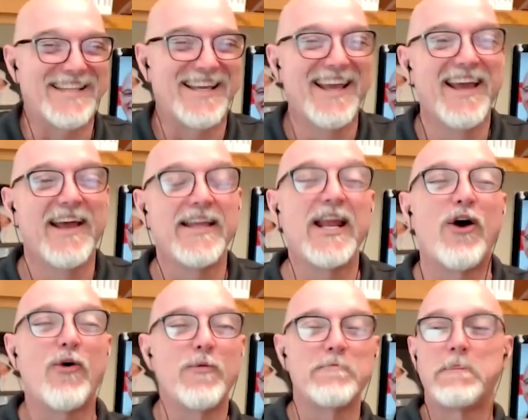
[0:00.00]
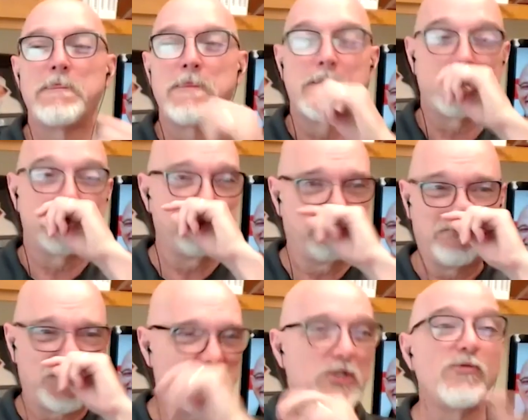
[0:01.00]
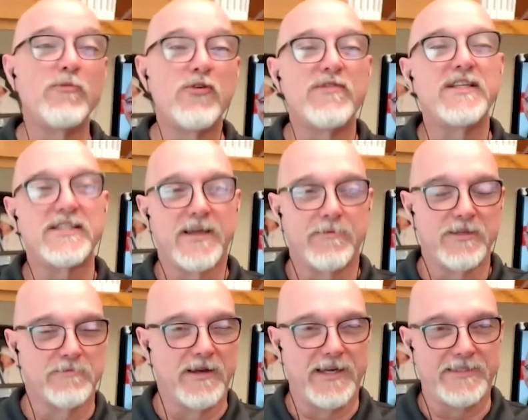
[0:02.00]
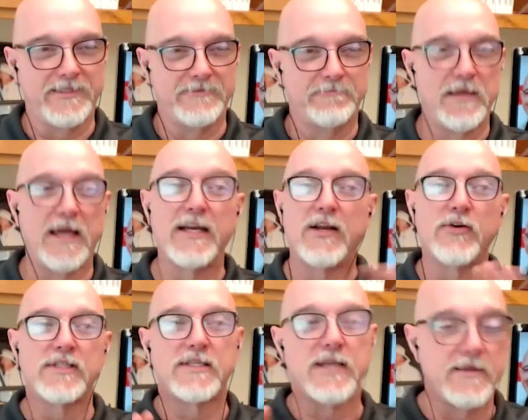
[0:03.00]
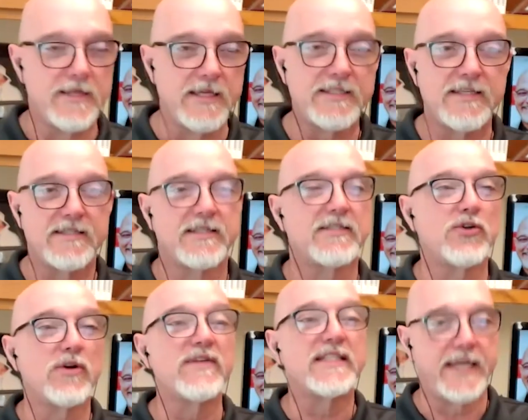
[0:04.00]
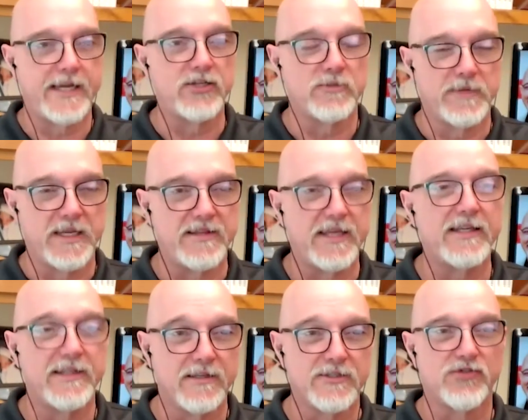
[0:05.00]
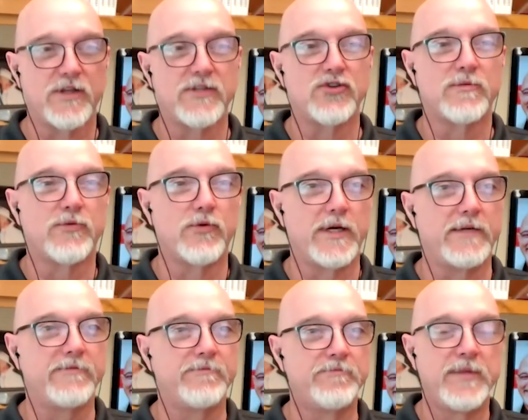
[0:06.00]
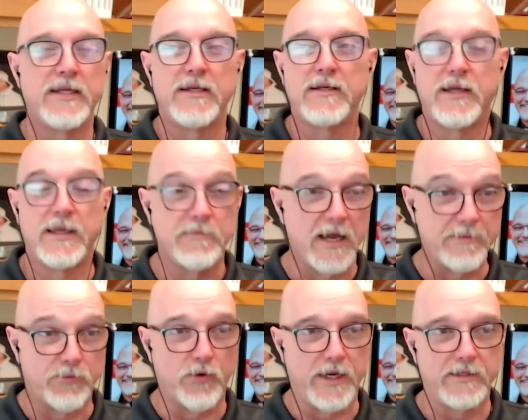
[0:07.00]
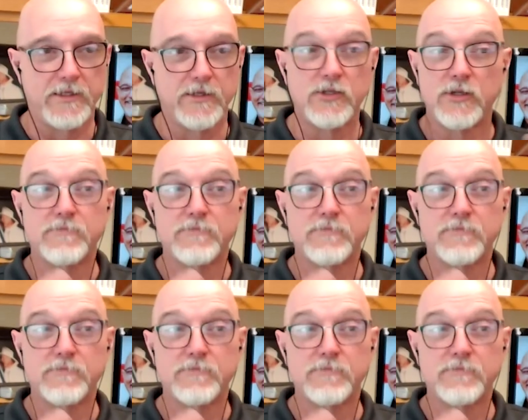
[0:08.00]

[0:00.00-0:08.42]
Yes. You know, two movies come to mind. I don't know, this is sort of a tangent, but I think it illustrates your point and my point.